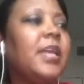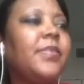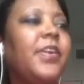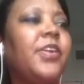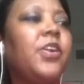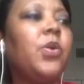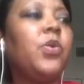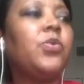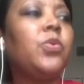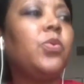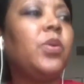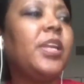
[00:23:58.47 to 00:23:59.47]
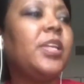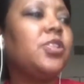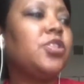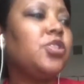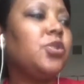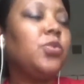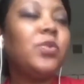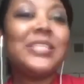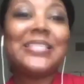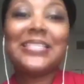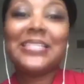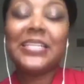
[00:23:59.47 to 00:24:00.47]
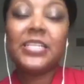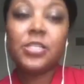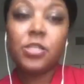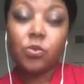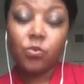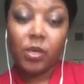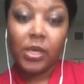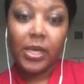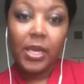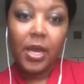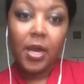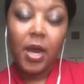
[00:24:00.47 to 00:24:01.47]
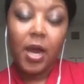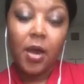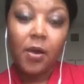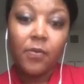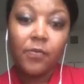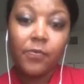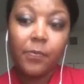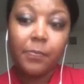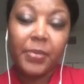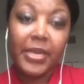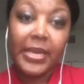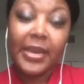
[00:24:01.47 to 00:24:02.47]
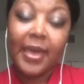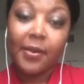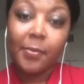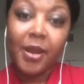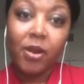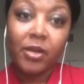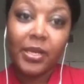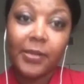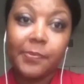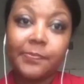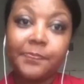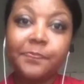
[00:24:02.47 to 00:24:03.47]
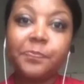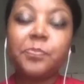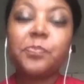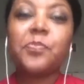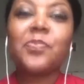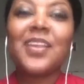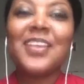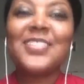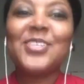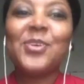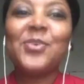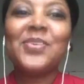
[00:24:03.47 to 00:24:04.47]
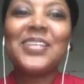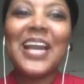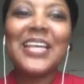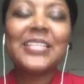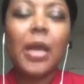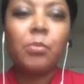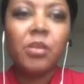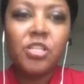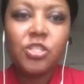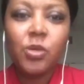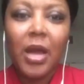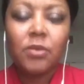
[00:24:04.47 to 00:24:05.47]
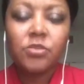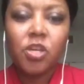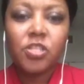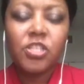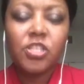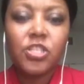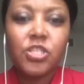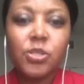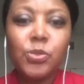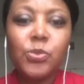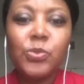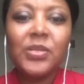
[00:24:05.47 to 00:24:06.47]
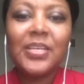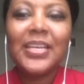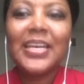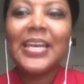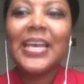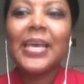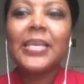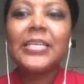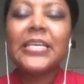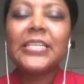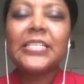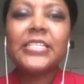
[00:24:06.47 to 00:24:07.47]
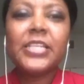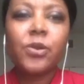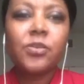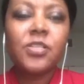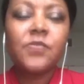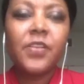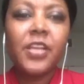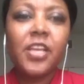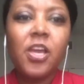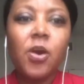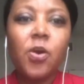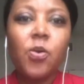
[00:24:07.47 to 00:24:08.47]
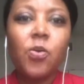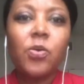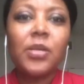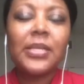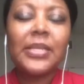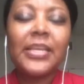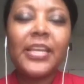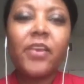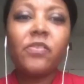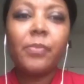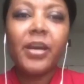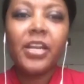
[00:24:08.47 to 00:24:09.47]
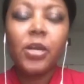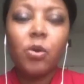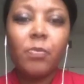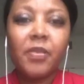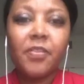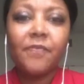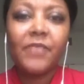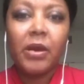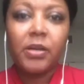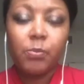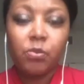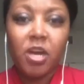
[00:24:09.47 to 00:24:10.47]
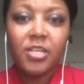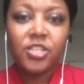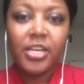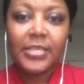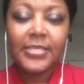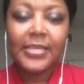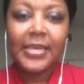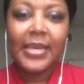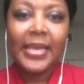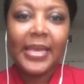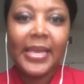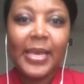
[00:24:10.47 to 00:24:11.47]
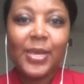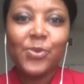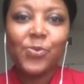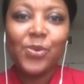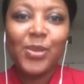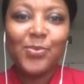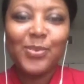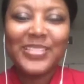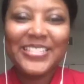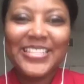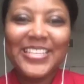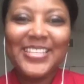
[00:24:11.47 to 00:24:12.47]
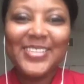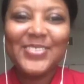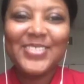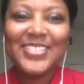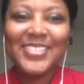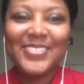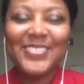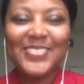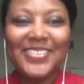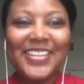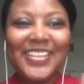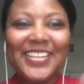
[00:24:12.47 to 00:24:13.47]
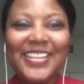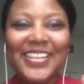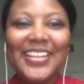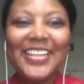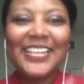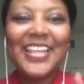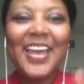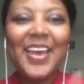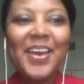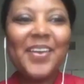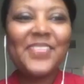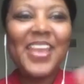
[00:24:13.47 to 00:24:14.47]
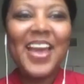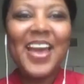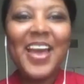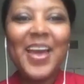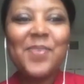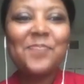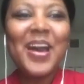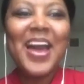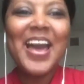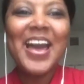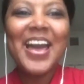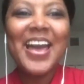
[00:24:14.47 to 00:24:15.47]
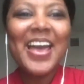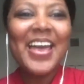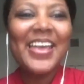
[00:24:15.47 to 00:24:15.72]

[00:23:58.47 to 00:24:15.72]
that go into the citizenry of being an American. So guys, God bless you. I'll talk to you soon. Share this video. Let everybody know about the Founding Project, and we will see you soon. Love ya. Bye.